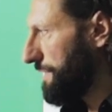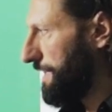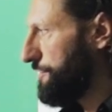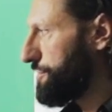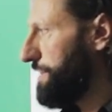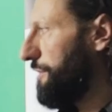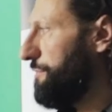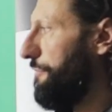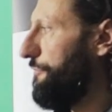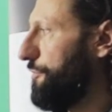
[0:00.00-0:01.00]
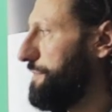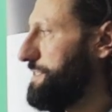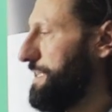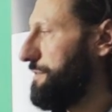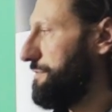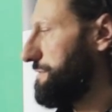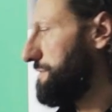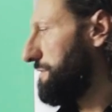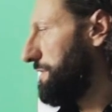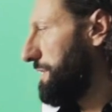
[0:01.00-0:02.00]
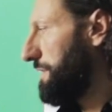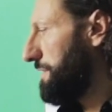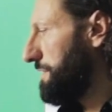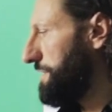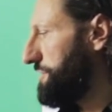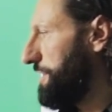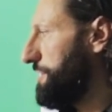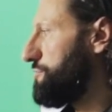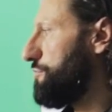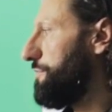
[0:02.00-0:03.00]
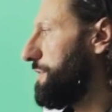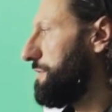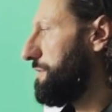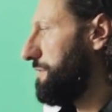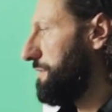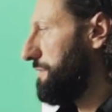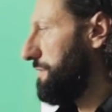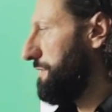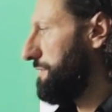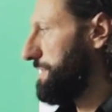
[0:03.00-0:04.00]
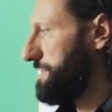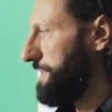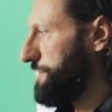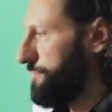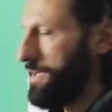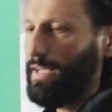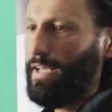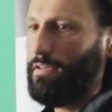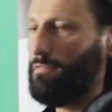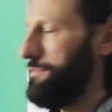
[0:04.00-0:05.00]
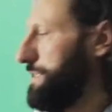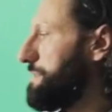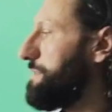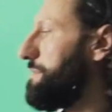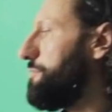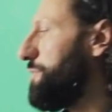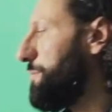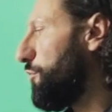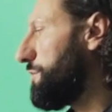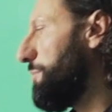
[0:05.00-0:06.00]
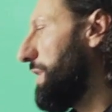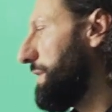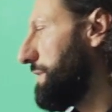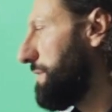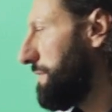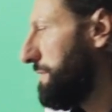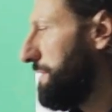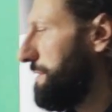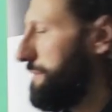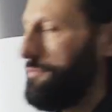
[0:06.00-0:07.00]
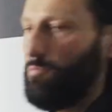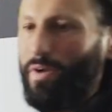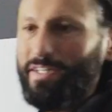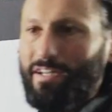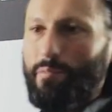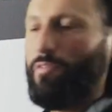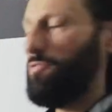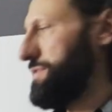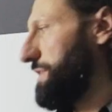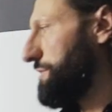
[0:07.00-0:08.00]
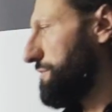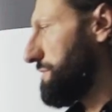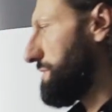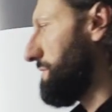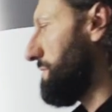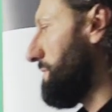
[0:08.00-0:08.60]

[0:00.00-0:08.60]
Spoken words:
And you see how in 30 seconds he changed over the station, and again, this needs to be multiplied by the number of stations.